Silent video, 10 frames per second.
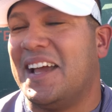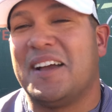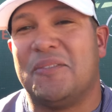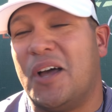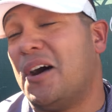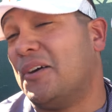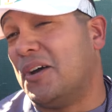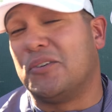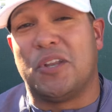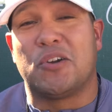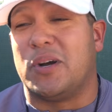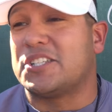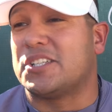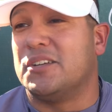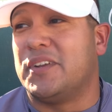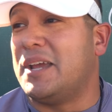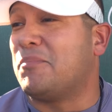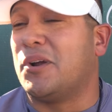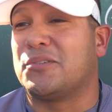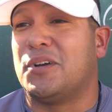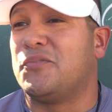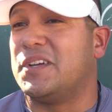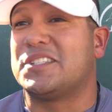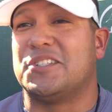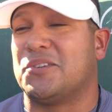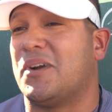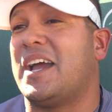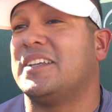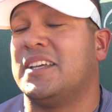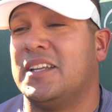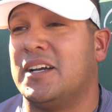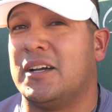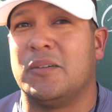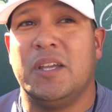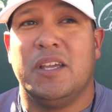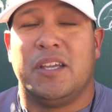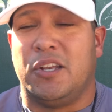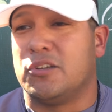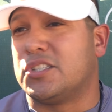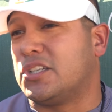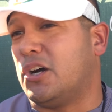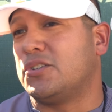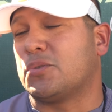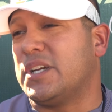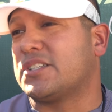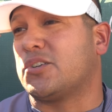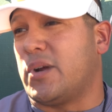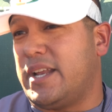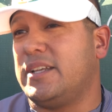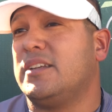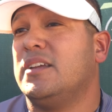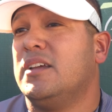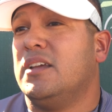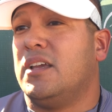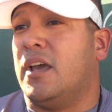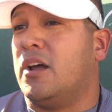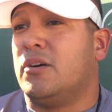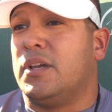Yeah, no question. If it ain't broke, don't fix it. You're right. And, you know, to Coach Rick's credit, you know,